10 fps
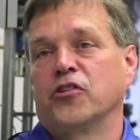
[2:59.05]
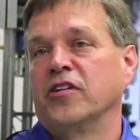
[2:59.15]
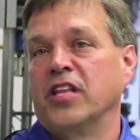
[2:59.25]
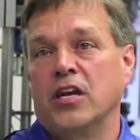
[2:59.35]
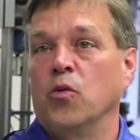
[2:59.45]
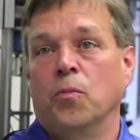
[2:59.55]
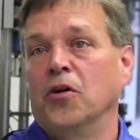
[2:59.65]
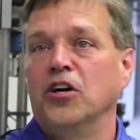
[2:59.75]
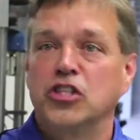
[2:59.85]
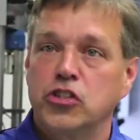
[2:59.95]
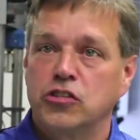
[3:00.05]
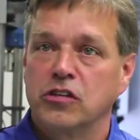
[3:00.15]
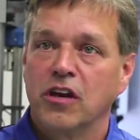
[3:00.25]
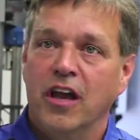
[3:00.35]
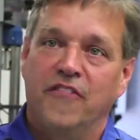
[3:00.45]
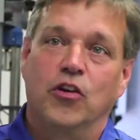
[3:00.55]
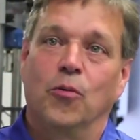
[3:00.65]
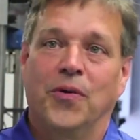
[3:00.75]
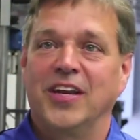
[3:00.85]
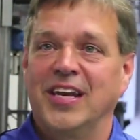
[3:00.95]
and then it will push. If you
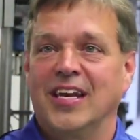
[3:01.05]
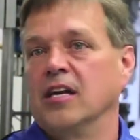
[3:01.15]
don't put it in